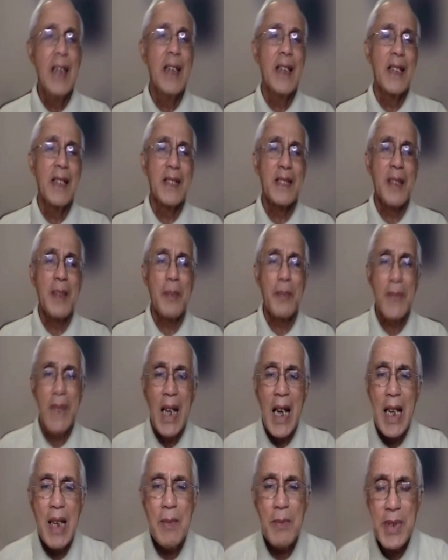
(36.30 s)

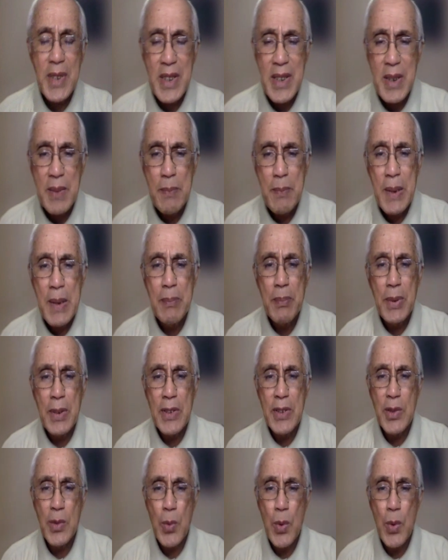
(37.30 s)
Sometimes people's